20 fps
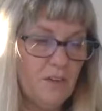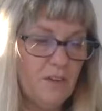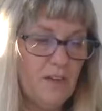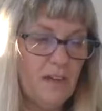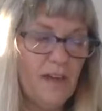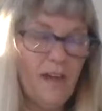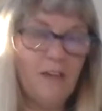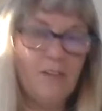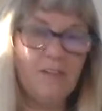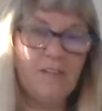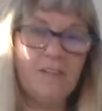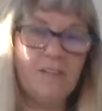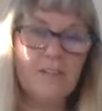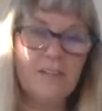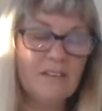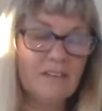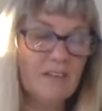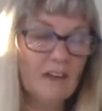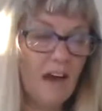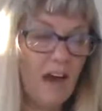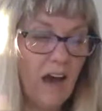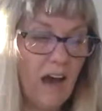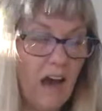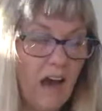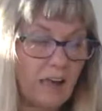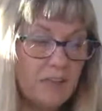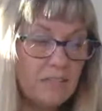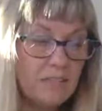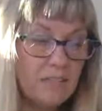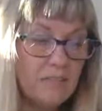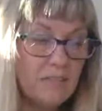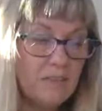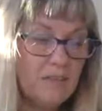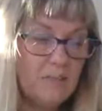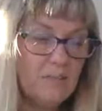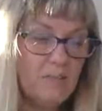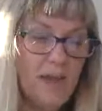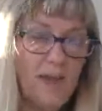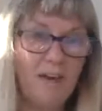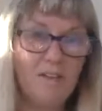how the cosmic
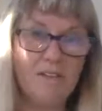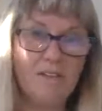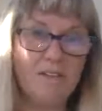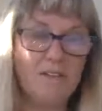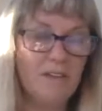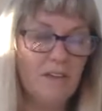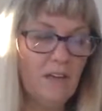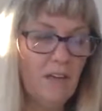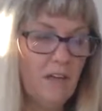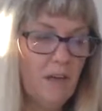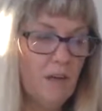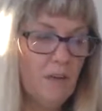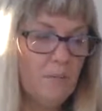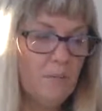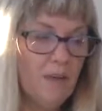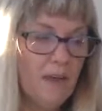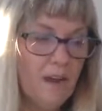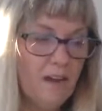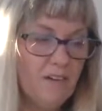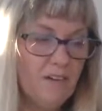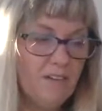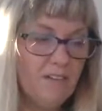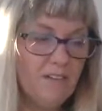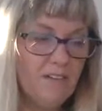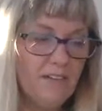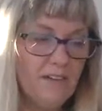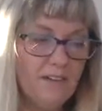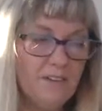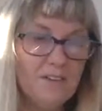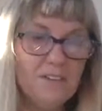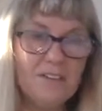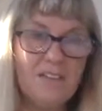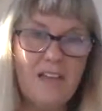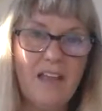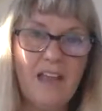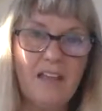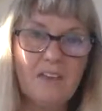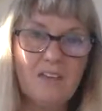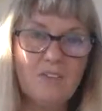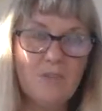mountain parallels
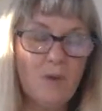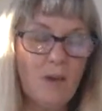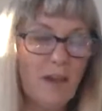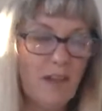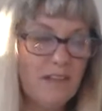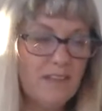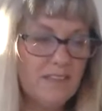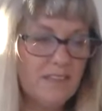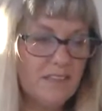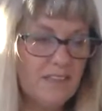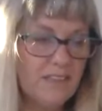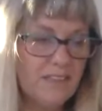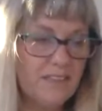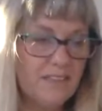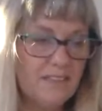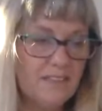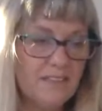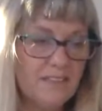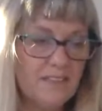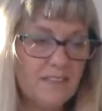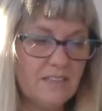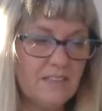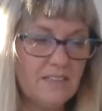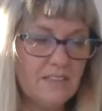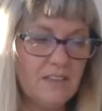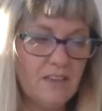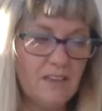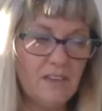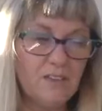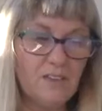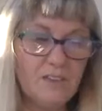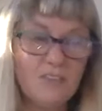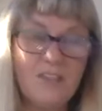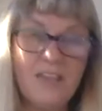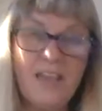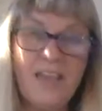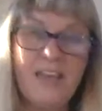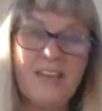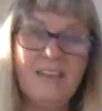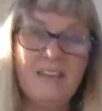and transcends this
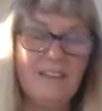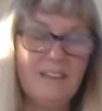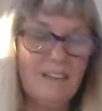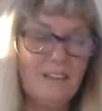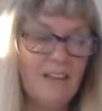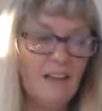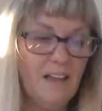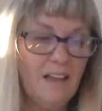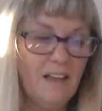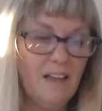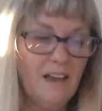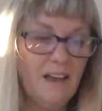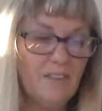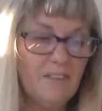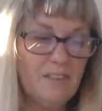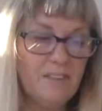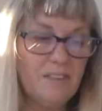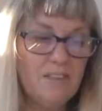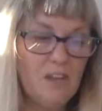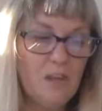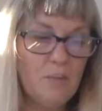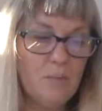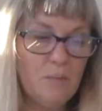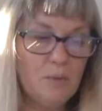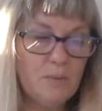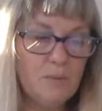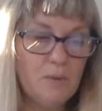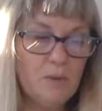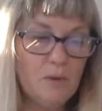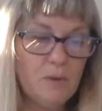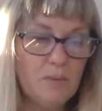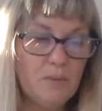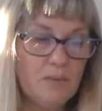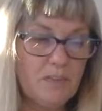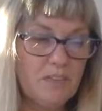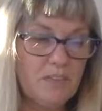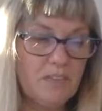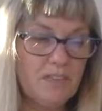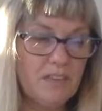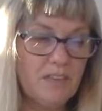understanding of the temple's
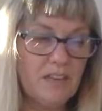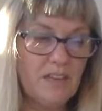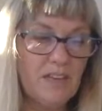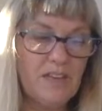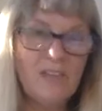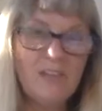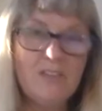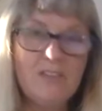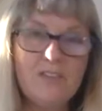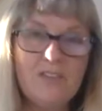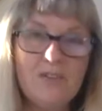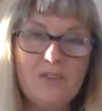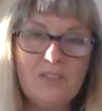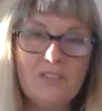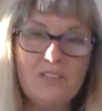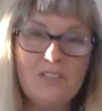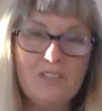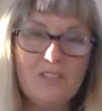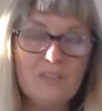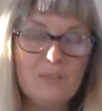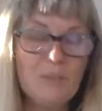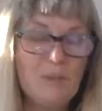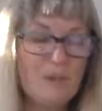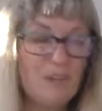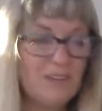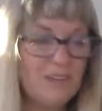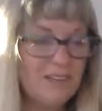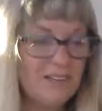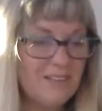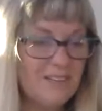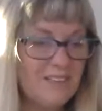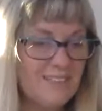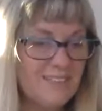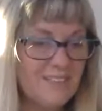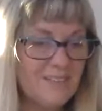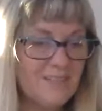purpose in Jewish experience.